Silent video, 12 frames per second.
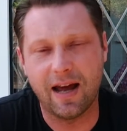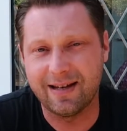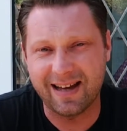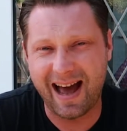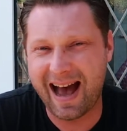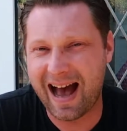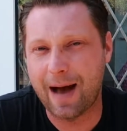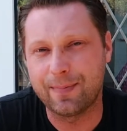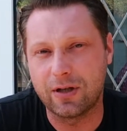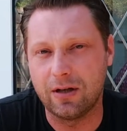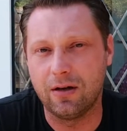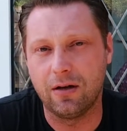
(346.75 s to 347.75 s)
is
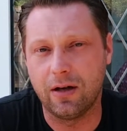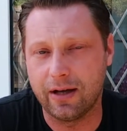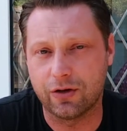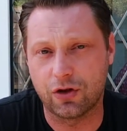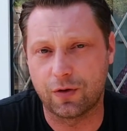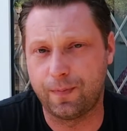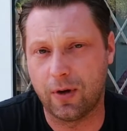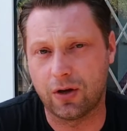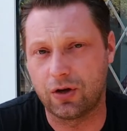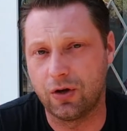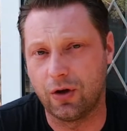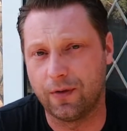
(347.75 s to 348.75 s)
absolutely spot